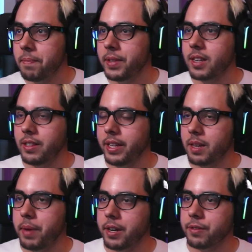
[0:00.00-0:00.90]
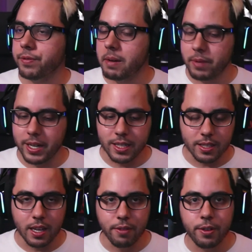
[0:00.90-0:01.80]
It's got like a better frame rate and
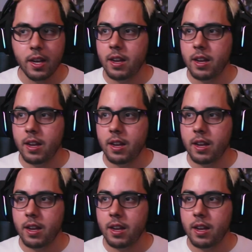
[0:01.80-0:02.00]
stuff.